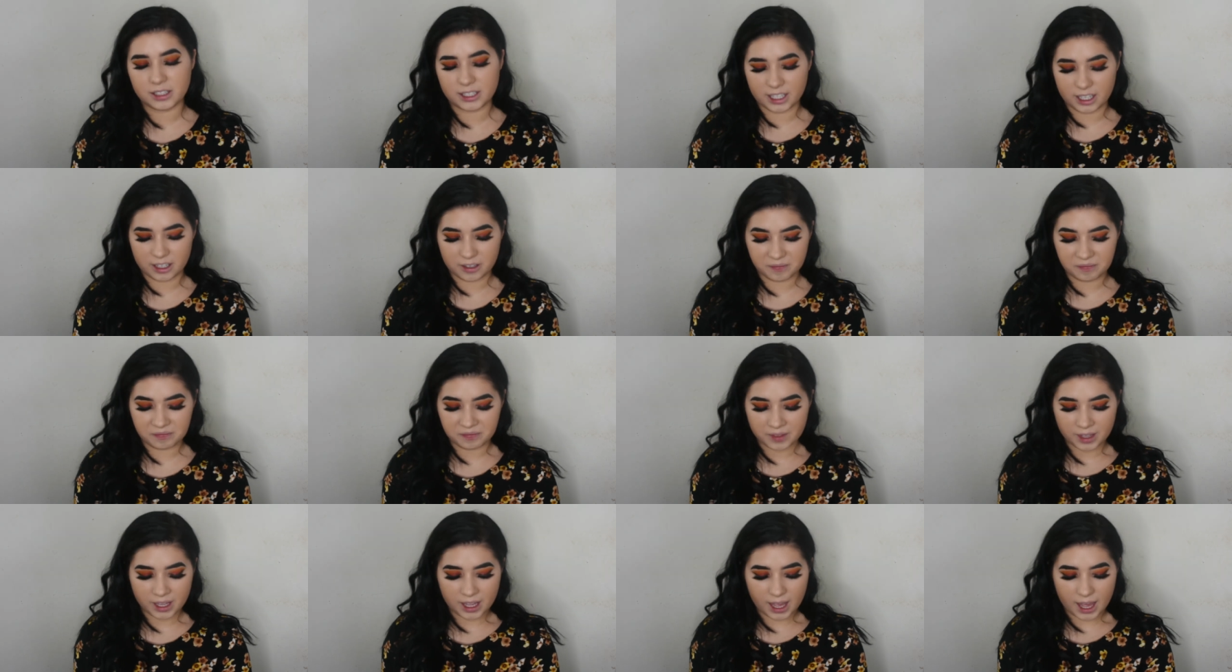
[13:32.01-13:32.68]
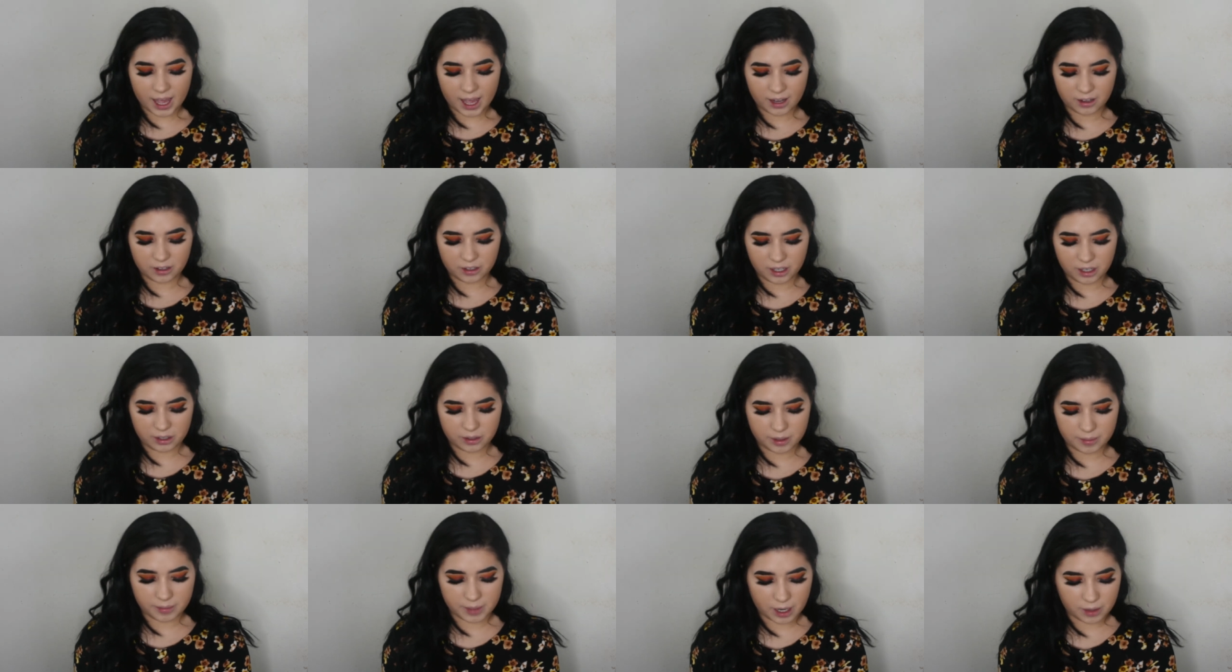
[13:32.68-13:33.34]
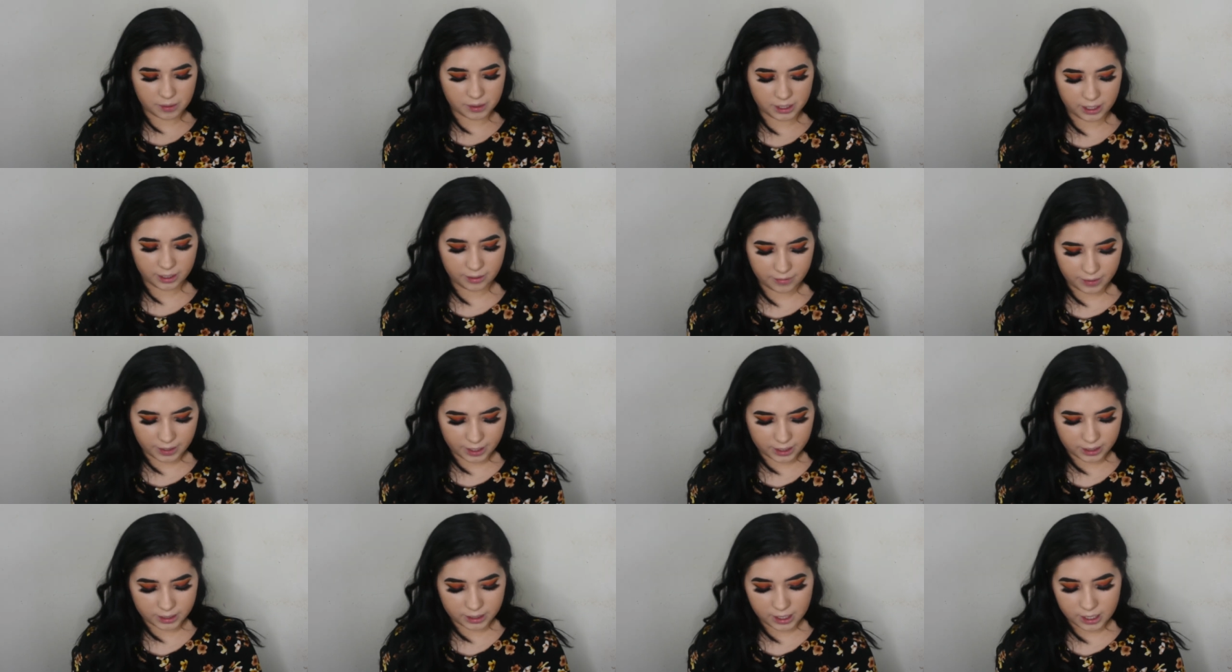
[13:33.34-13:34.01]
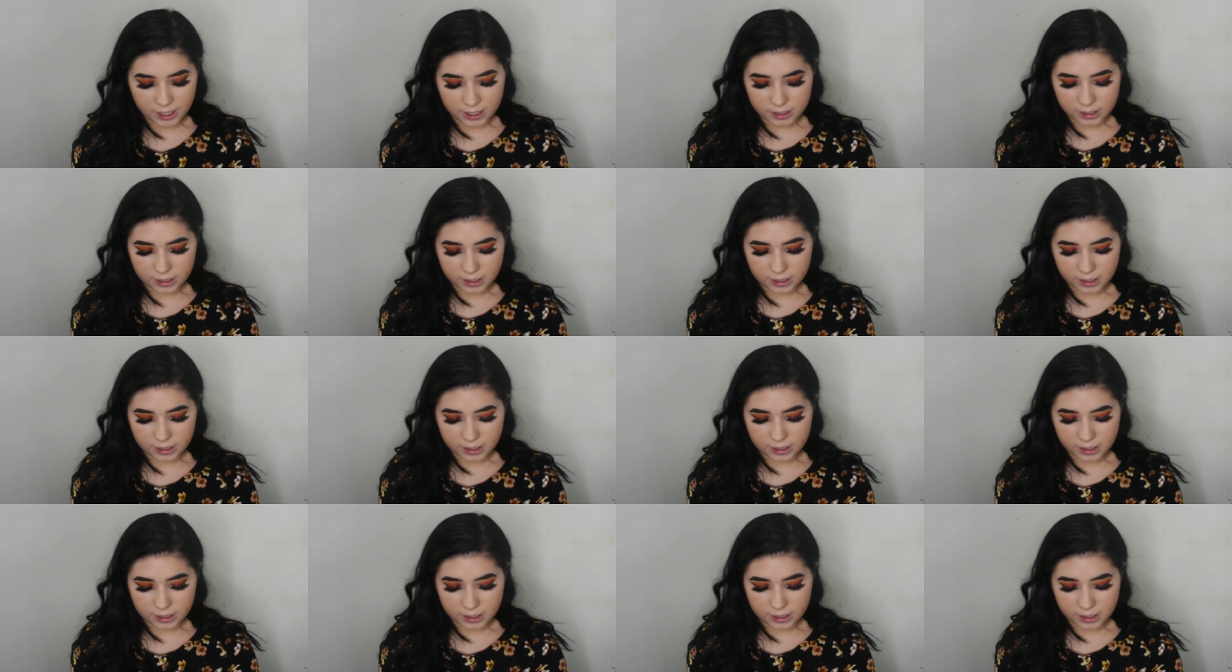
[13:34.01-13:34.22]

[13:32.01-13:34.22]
So I don't know. I'm not really a fan.